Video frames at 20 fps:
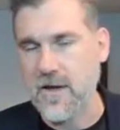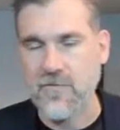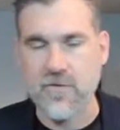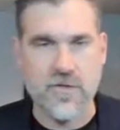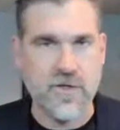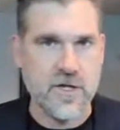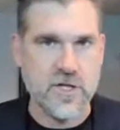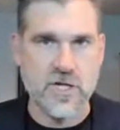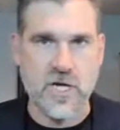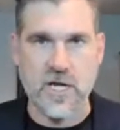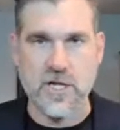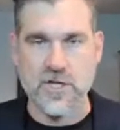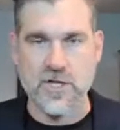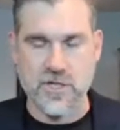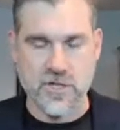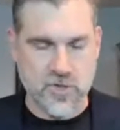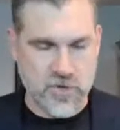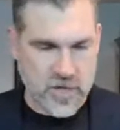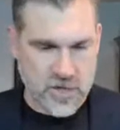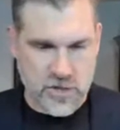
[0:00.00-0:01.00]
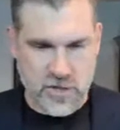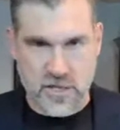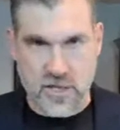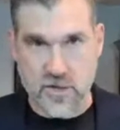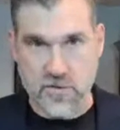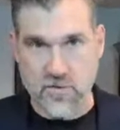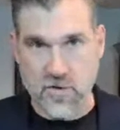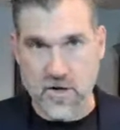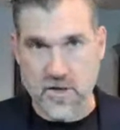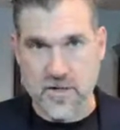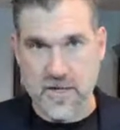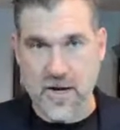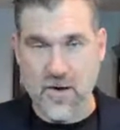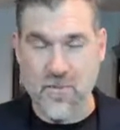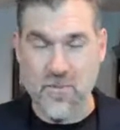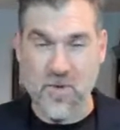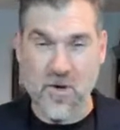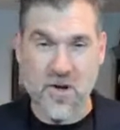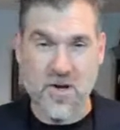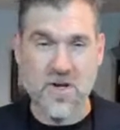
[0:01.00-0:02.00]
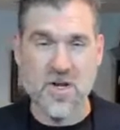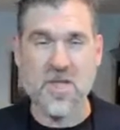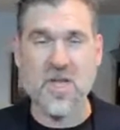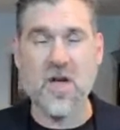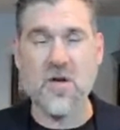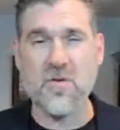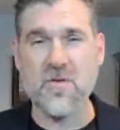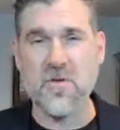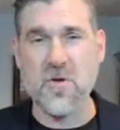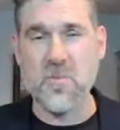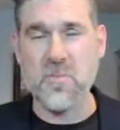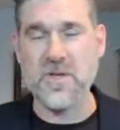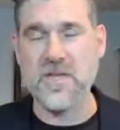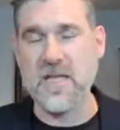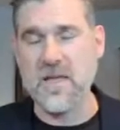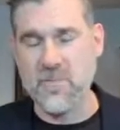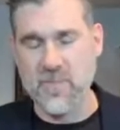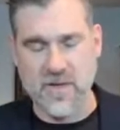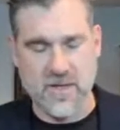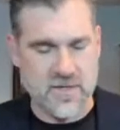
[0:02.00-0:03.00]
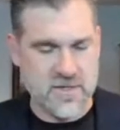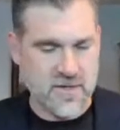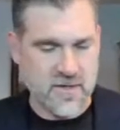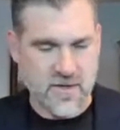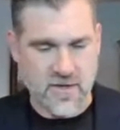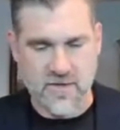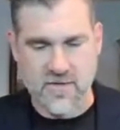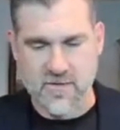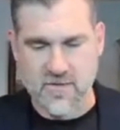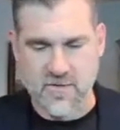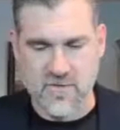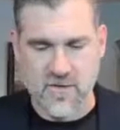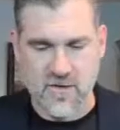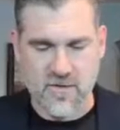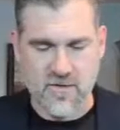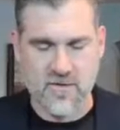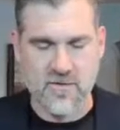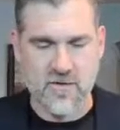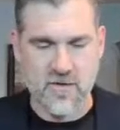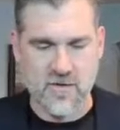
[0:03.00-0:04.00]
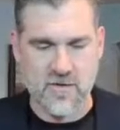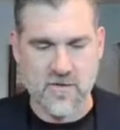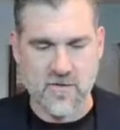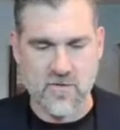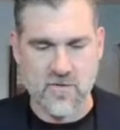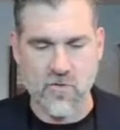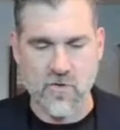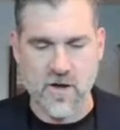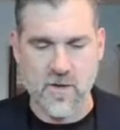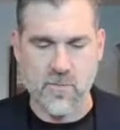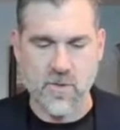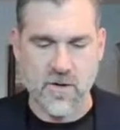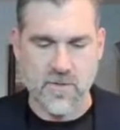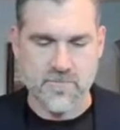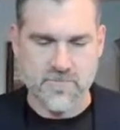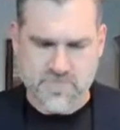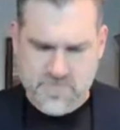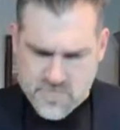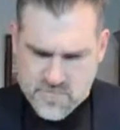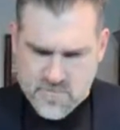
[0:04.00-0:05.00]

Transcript: Everything changed. Tragedy struck. Now, I'm not going to go super deep into this story, but